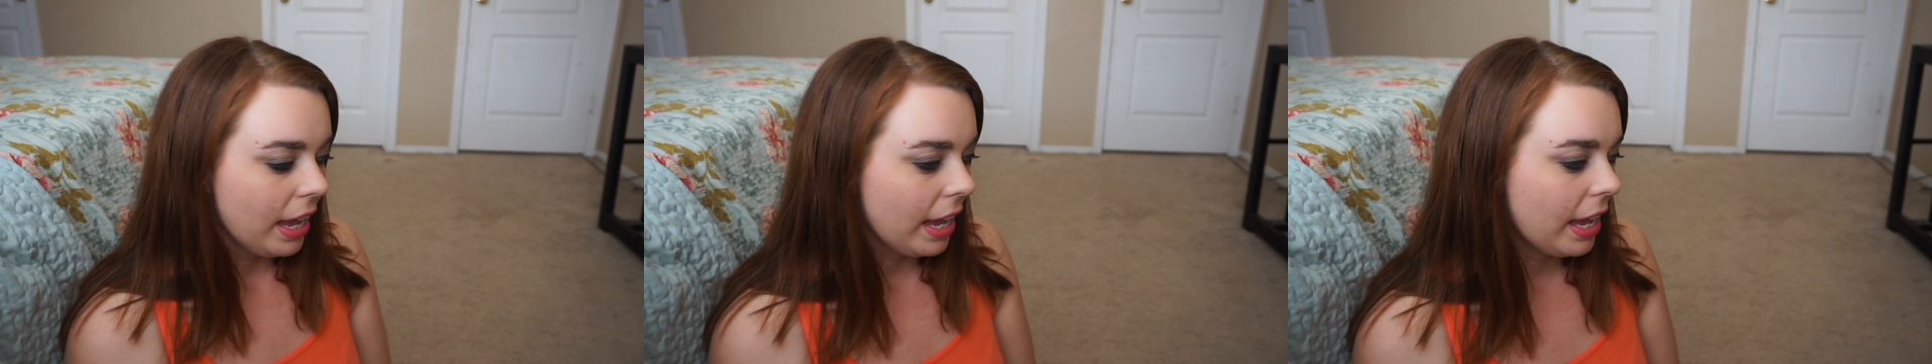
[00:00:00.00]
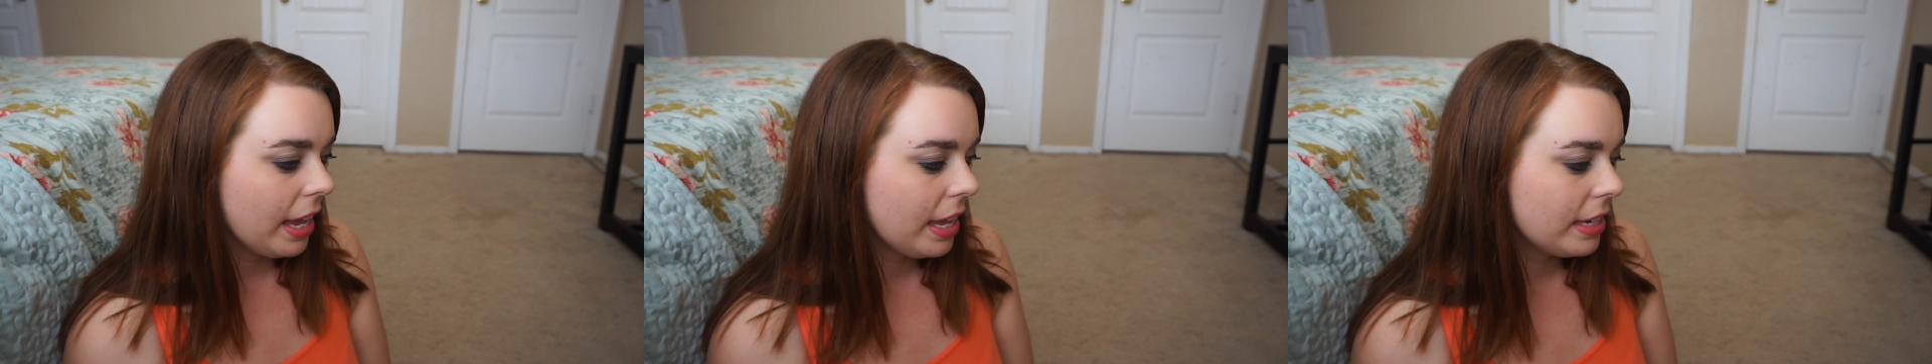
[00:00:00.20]

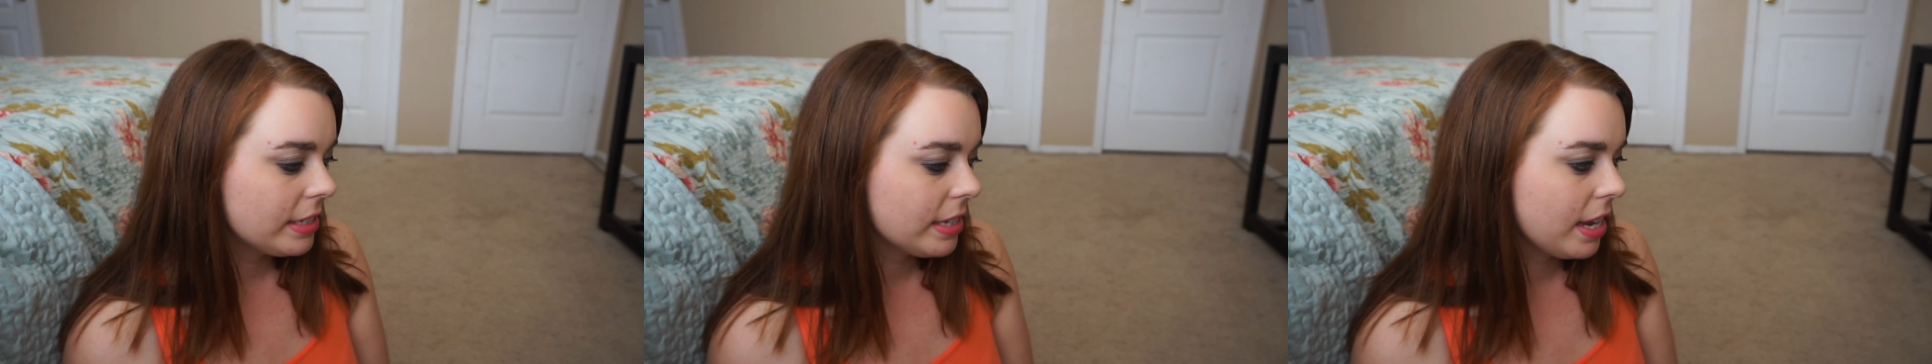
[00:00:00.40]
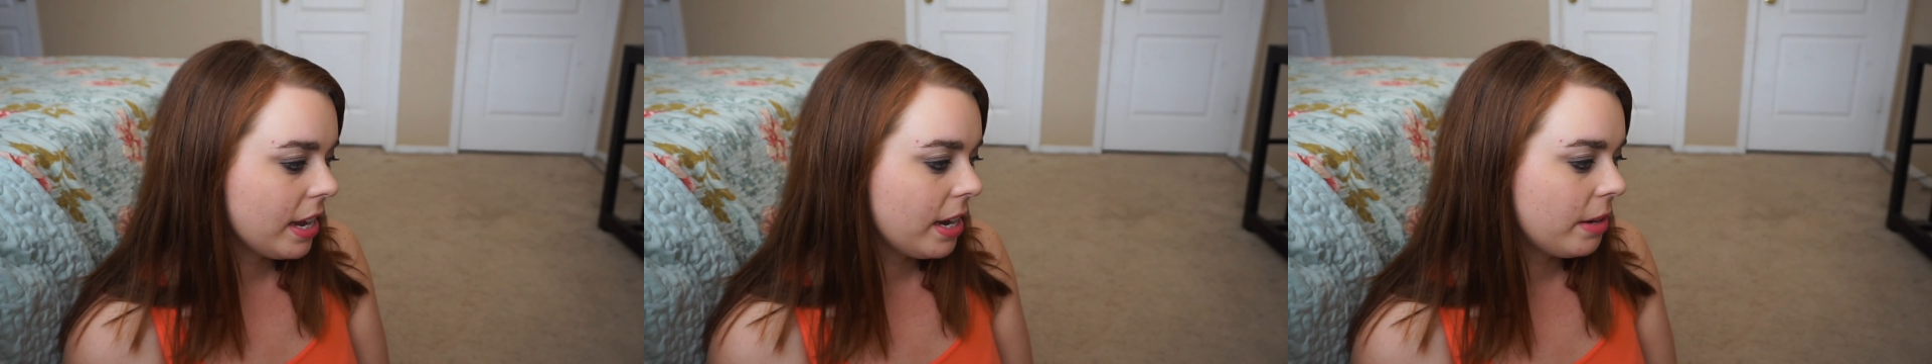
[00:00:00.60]
And
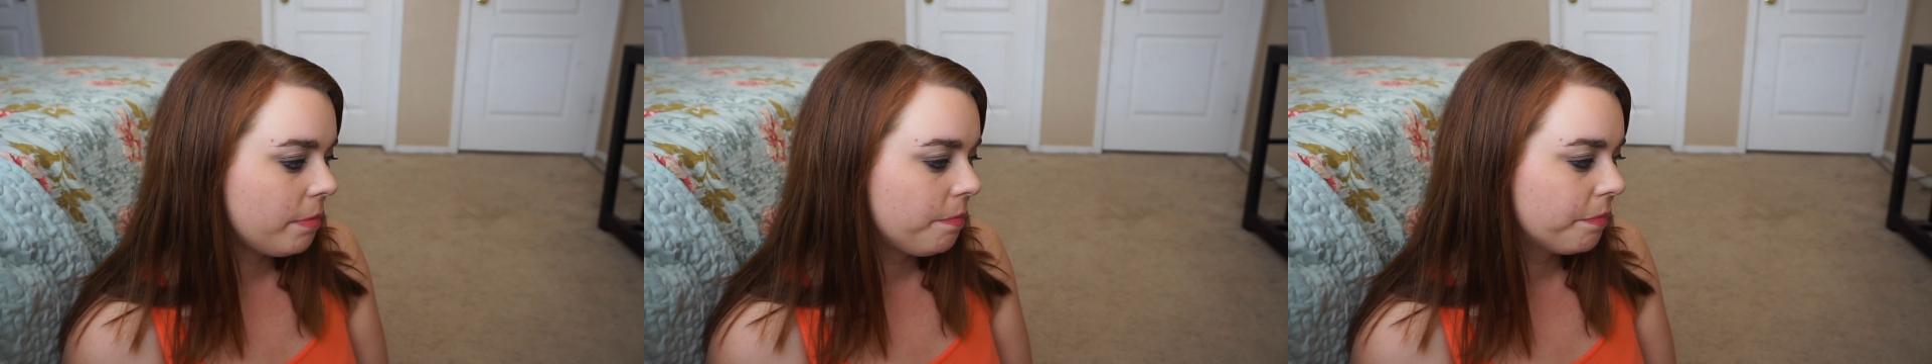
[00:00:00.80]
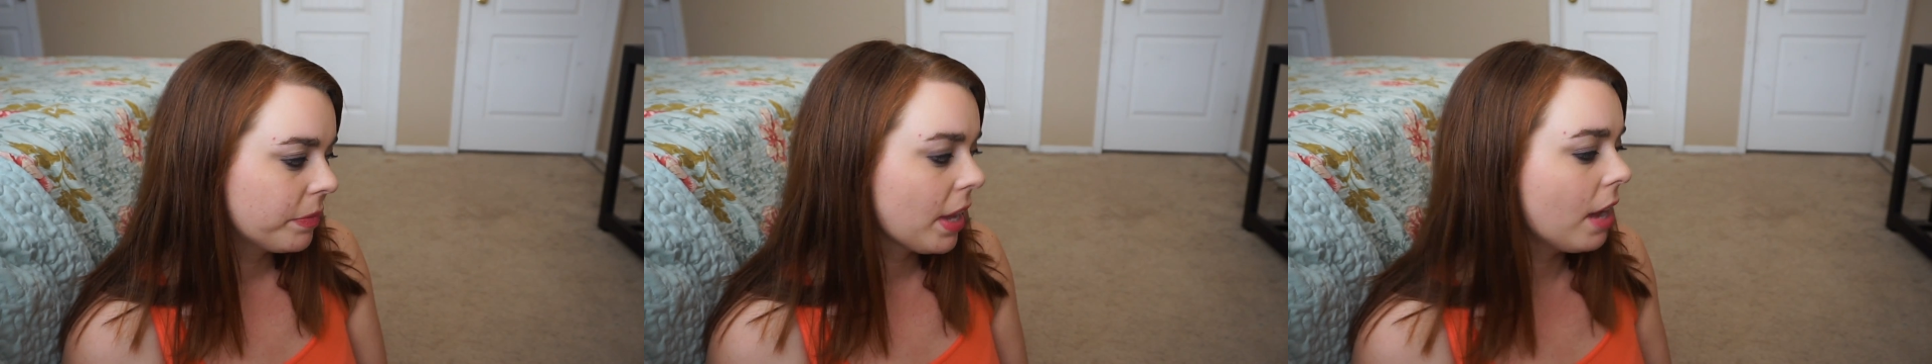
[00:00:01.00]

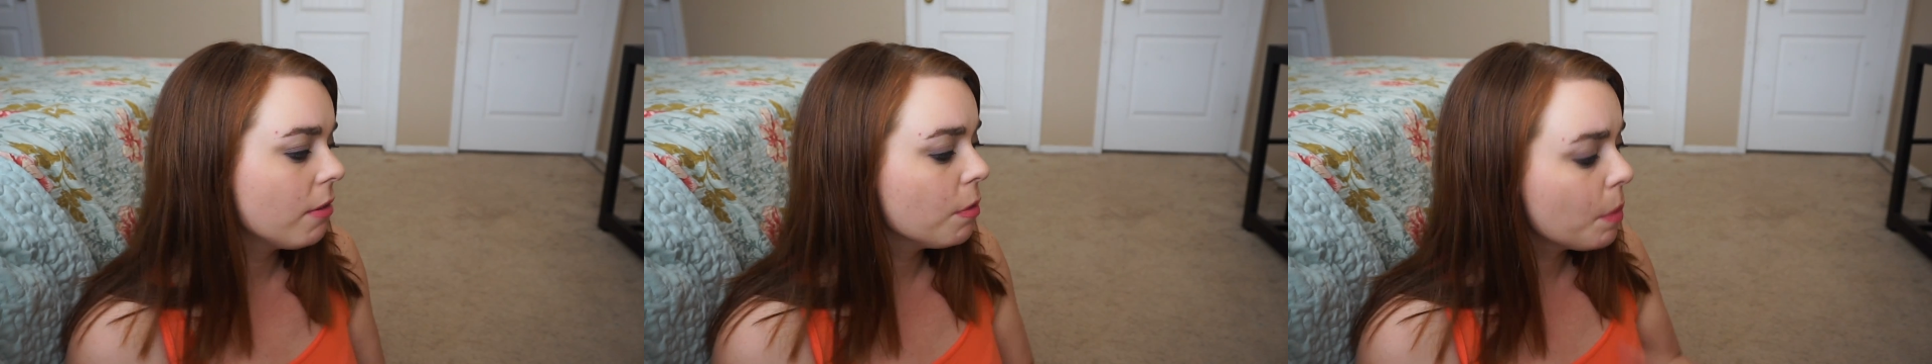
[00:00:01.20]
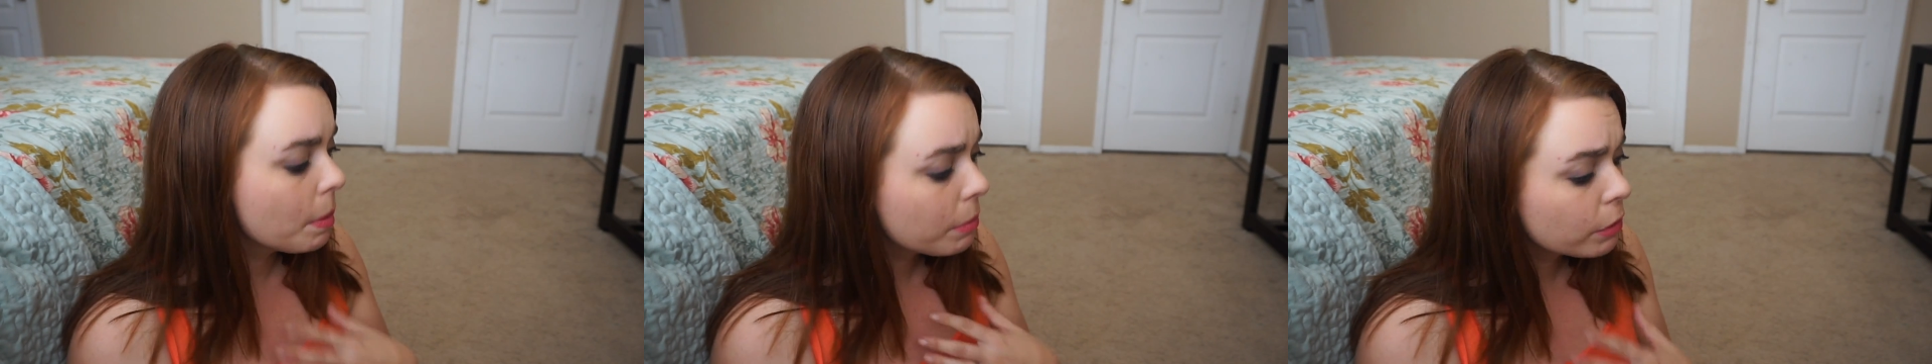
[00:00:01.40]
I
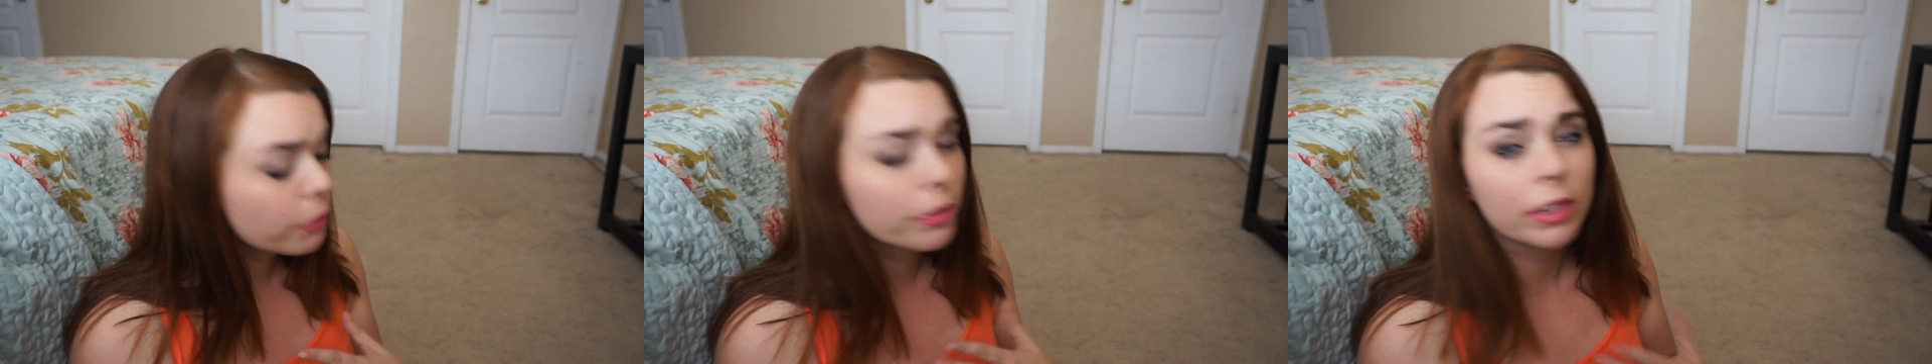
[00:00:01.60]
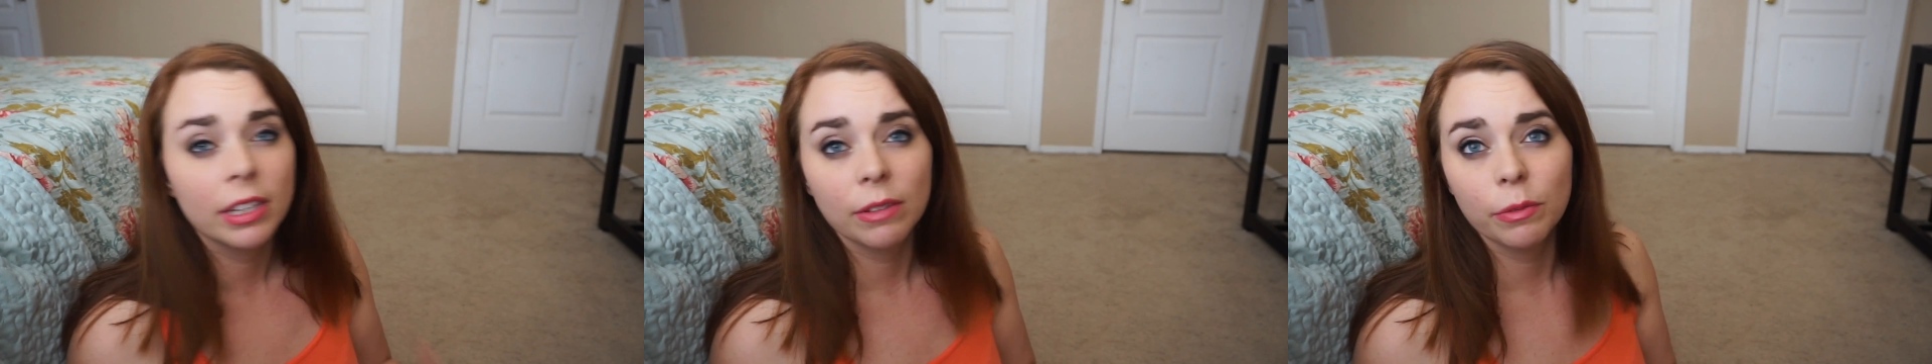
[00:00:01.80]
remember
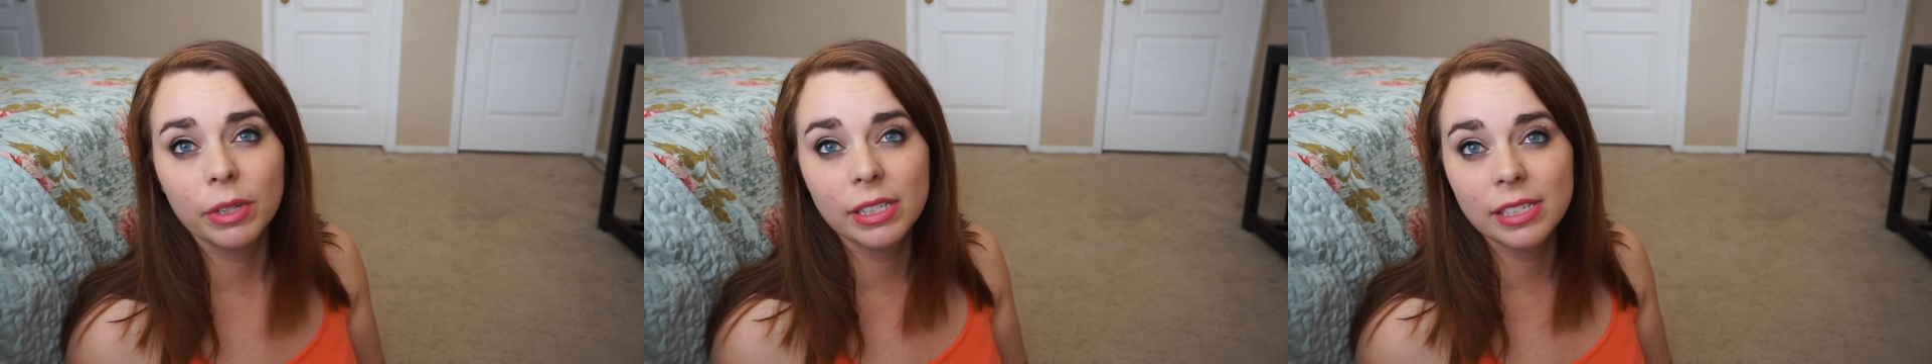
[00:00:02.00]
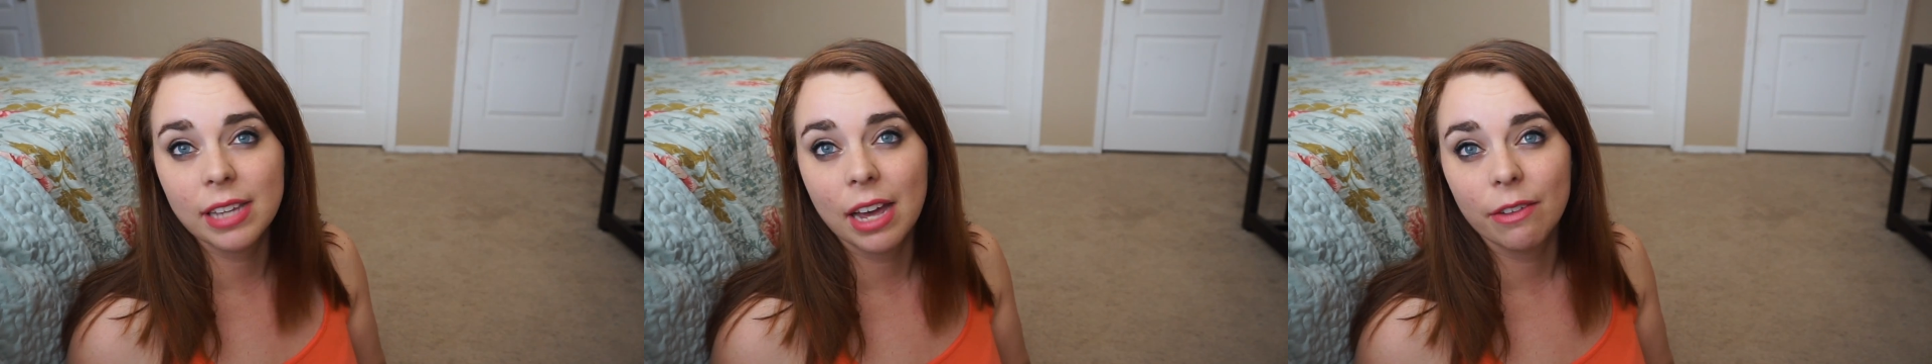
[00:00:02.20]
feeling
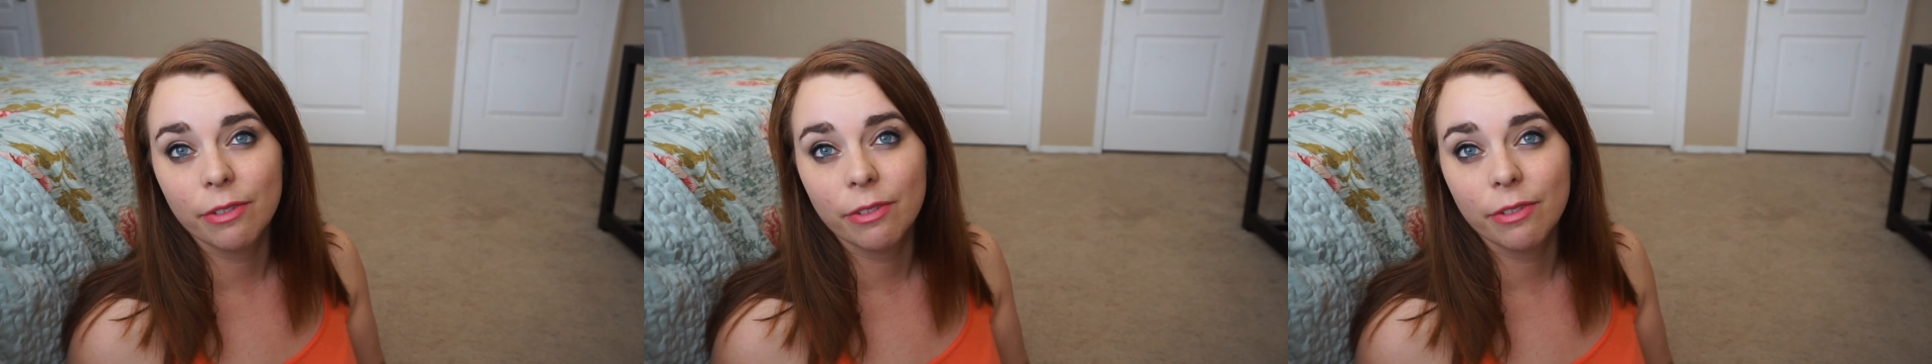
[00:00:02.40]
really sad